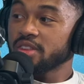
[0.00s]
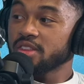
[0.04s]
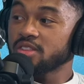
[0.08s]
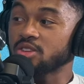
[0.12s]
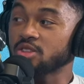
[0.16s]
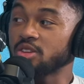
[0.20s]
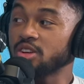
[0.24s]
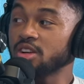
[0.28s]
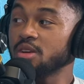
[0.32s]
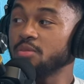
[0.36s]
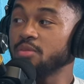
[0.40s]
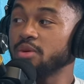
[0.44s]

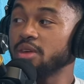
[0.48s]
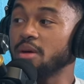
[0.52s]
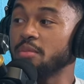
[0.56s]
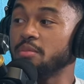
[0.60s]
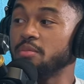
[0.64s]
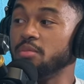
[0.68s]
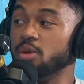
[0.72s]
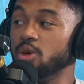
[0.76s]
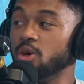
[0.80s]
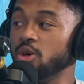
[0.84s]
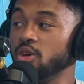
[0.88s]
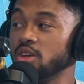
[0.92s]
So there could be a
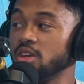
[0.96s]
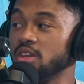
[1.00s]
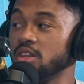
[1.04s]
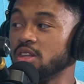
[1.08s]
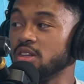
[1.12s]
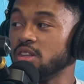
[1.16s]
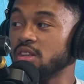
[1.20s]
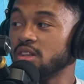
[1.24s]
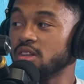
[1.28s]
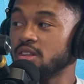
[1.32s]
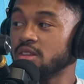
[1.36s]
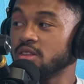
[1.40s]

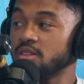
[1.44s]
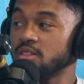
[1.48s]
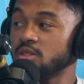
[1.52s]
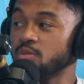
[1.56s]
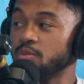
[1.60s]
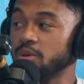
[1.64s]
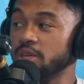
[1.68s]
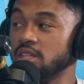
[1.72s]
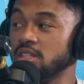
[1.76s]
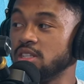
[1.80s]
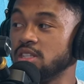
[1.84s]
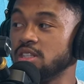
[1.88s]
million
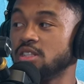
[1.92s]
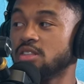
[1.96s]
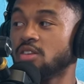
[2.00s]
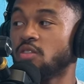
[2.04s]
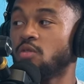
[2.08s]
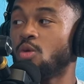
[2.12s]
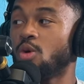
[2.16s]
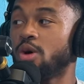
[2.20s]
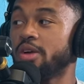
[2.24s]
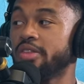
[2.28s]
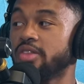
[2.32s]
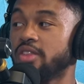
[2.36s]
species of
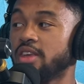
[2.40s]
one